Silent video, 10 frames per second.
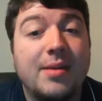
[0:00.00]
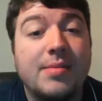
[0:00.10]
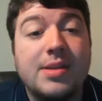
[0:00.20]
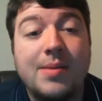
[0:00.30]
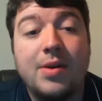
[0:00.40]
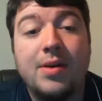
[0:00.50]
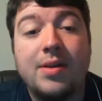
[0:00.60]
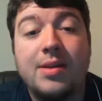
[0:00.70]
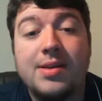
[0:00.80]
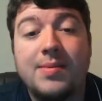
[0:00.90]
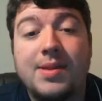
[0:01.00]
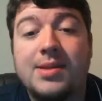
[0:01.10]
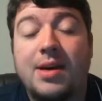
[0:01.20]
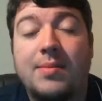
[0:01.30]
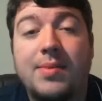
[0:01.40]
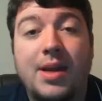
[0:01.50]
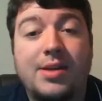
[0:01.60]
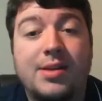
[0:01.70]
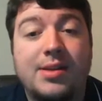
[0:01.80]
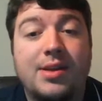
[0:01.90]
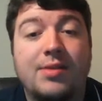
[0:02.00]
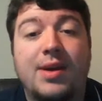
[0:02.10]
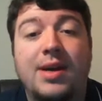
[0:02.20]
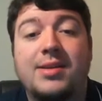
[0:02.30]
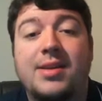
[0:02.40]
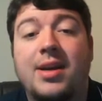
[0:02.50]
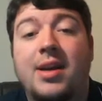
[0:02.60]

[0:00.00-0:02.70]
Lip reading: Some of these complications can arise